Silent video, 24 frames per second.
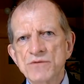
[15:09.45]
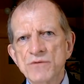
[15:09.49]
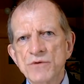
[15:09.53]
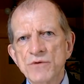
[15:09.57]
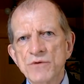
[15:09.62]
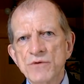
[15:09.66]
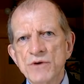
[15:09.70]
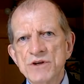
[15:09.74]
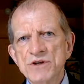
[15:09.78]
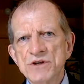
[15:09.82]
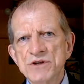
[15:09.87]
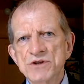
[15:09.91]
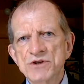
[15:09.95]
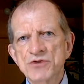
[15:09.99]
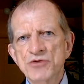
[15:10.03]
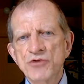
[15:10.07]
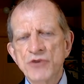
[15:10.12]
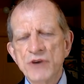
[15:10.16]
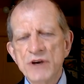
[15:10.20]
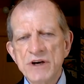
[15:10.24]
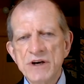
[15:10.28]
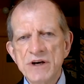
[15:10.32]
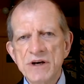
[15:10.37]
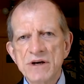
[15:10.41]
which is
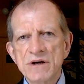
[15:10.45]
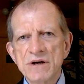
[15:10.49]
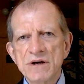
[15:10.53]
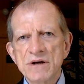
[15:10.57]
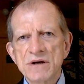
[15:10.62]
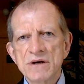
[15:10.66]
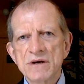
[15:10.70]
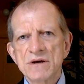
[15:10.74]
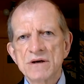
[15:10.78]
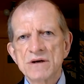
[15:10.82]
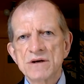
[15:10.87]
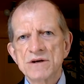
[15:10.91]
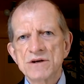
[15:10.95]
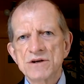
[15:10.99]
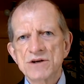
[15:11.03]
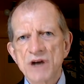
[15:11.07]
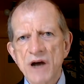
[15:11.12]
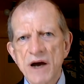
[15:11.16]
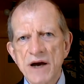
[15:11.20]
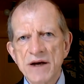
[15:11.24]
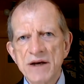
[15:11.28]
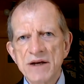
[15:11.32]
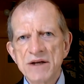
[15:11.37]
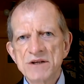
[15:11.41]
treating
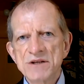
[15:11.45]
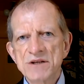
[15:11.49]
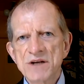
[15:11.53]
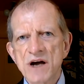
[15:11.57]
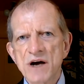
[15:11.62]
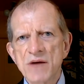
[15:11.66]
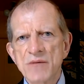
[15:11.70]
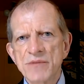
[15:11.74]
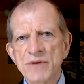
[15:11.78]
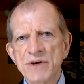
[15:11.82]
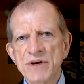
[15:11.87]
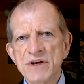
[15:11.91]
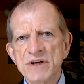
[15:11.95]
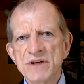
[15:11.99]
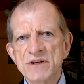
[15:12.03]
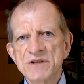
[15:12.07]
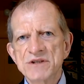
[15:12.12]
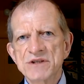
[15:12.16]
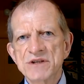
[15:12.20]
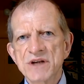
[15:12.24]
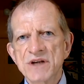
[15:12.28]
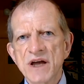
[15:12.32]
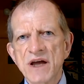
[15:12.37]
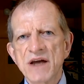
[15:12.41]
Chinese companies
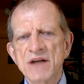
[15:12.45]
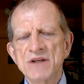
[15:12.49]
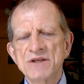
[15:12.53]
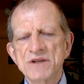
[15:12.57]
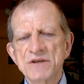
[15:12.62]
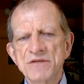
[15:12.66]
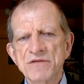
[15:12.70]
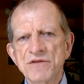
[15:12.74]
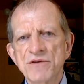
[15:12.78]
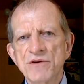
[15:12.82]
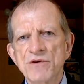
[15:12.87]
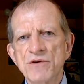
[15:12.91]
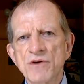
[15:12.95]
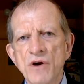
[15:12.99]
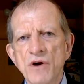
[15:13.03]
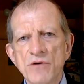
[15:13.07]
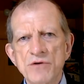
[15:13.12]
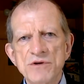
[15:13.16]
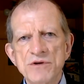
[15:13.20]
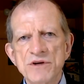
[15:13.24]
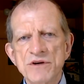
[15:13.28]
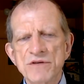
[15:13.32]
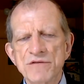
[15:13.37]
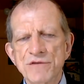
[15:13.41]
as if they're
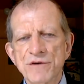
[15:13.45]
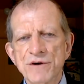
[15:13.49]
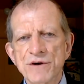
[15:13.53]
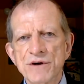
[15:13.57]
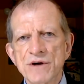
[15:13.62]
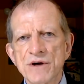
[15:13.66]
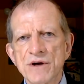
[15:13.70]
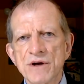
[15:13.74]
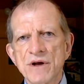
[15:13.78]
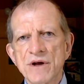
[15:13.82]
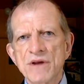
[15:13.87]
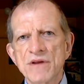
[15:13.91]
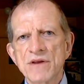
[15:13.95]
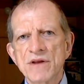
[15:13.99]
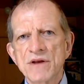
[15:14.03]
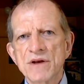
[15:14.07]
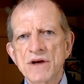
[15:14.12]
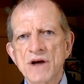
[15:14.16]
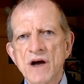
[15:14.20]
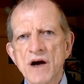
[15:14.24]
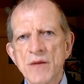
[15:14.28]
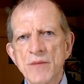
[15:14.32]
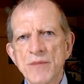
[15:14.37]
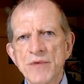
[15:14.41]
no different
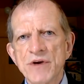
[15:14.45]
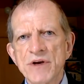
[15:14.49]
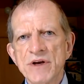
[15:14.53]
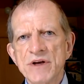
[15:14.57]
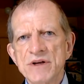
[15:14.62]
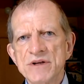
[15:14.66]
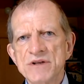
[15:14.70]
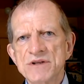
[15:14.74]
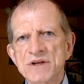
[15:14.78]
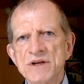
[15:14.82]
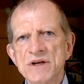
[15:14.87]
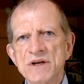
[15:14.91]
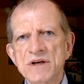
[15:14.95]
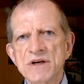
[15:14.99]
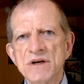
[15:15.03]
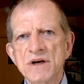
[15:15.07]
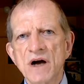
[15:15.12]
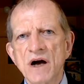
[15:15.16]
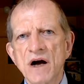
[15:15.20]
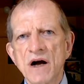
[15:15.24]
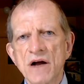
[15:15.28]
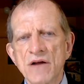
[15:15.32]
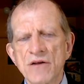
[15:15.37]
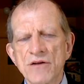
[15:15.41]
than companies in
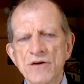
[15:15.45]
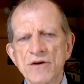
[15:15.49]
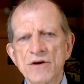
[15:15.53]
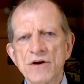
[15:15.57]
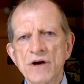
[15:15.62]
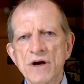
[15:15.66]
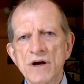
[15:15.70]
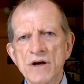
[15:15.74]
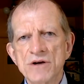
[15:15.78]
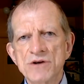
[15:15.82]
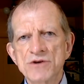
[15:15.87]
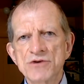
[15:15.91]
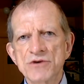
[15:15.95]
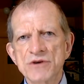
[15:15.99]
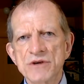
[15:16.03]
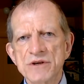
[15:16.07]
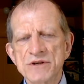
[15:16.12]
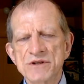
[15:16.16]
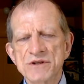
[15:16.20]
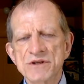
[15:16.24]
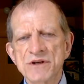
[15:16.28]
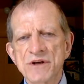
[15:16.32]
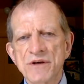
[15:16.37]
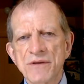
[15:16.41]
other
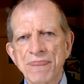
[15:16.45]
countries.